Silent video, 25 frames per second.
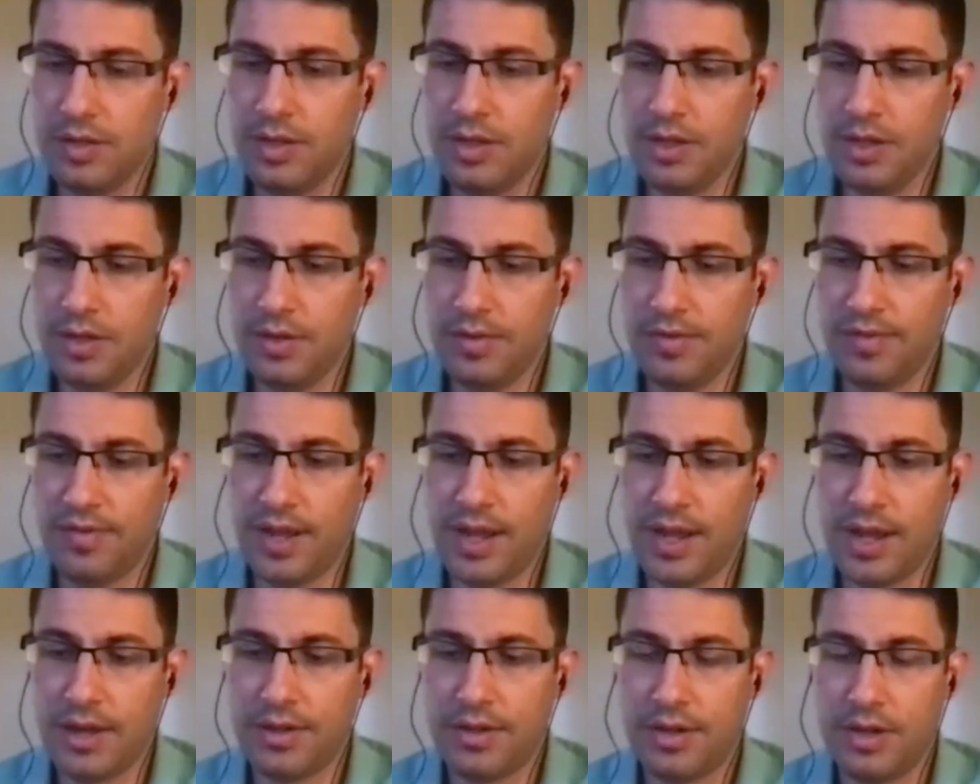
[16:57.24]
other
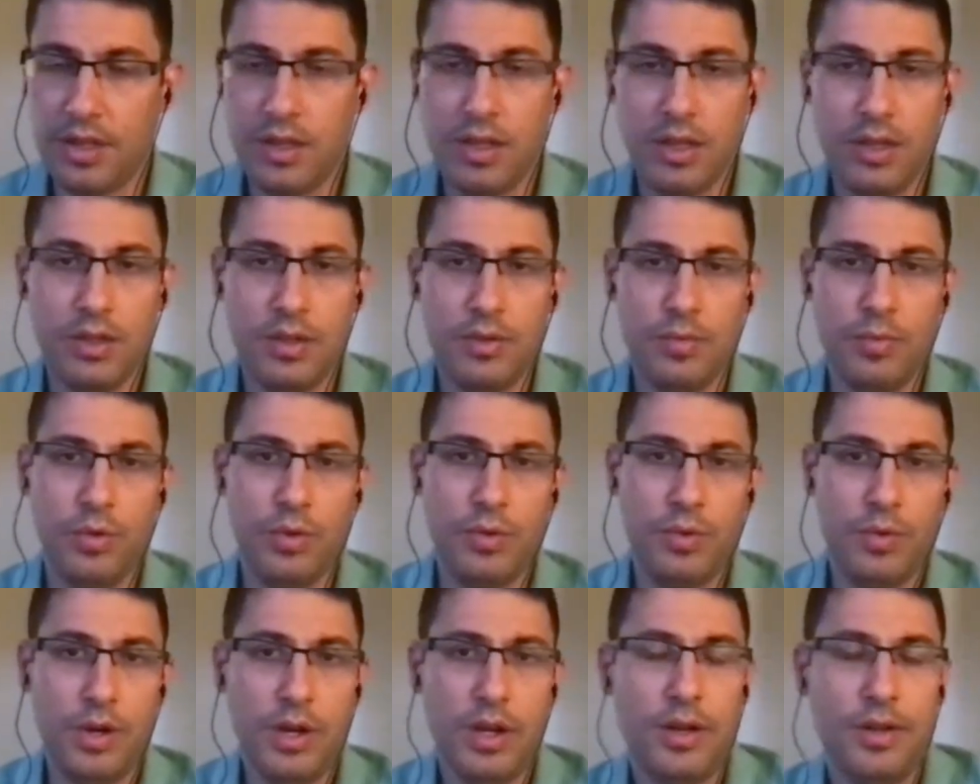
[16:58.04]
factor I think that with
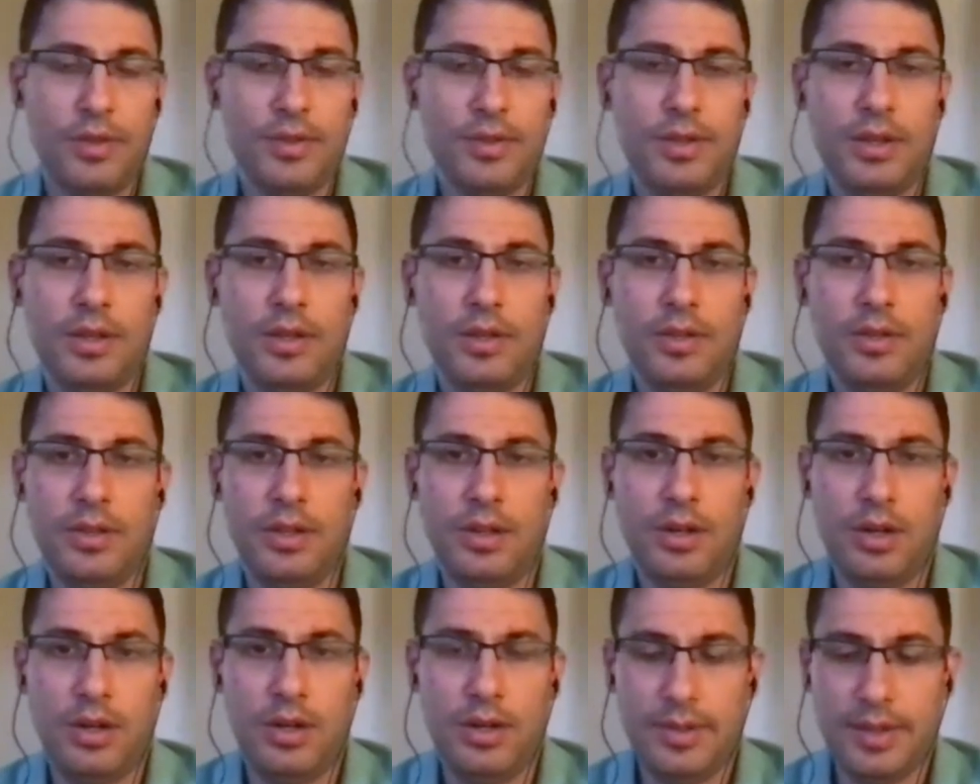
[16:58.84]
Ray Hall to
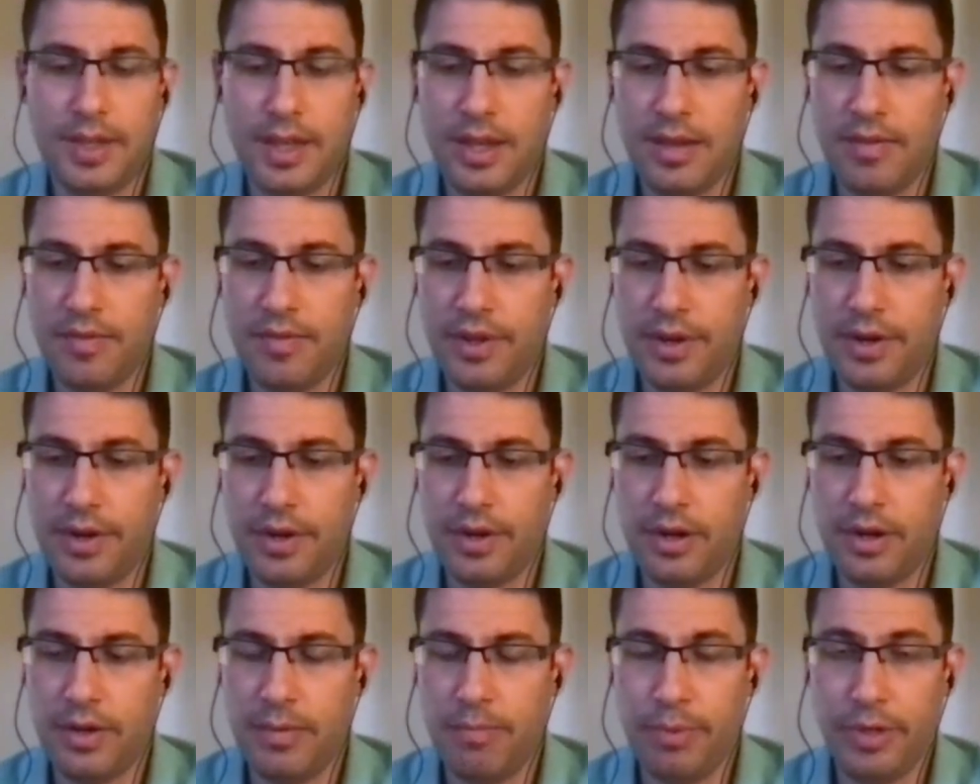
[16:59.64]
consider is they have their
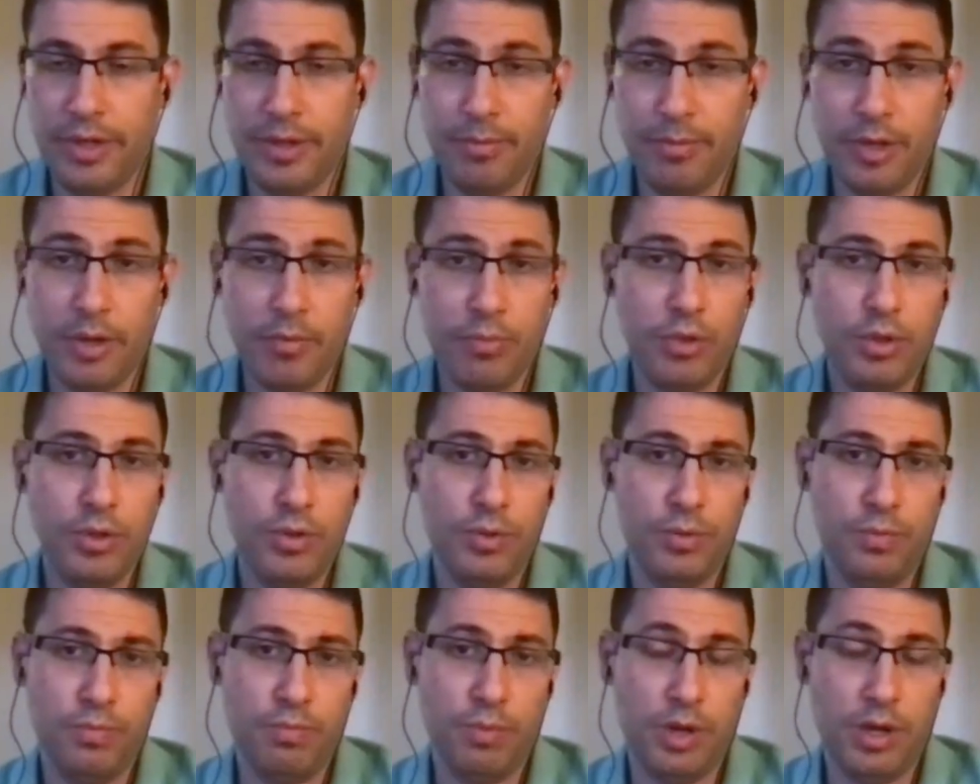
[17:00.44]

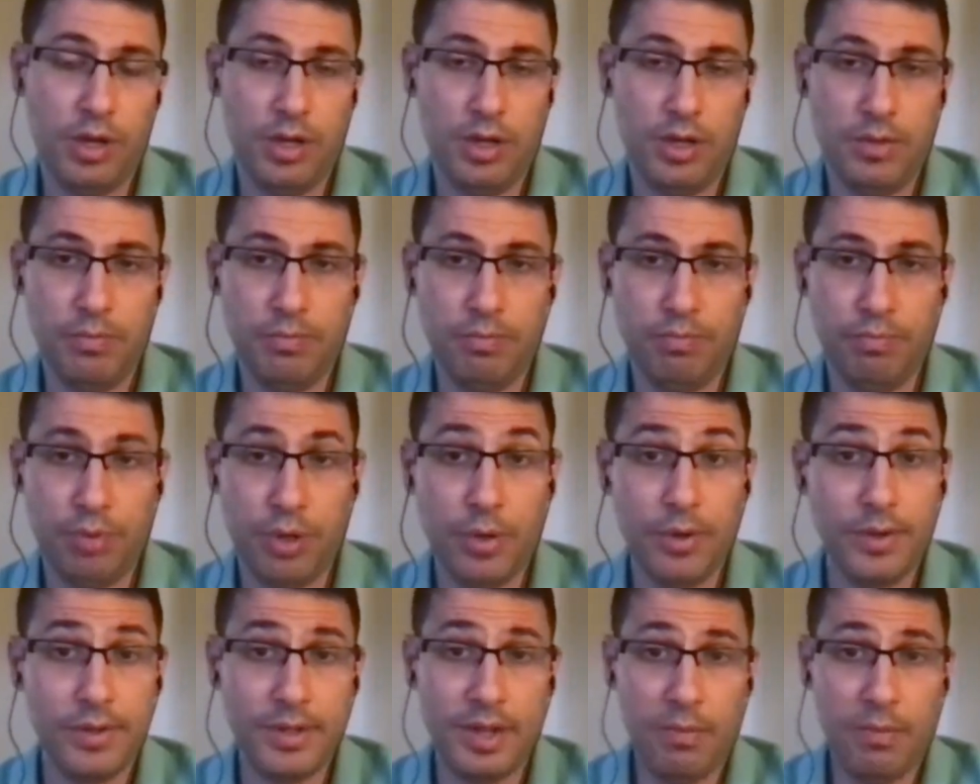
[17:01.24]
BMW prototype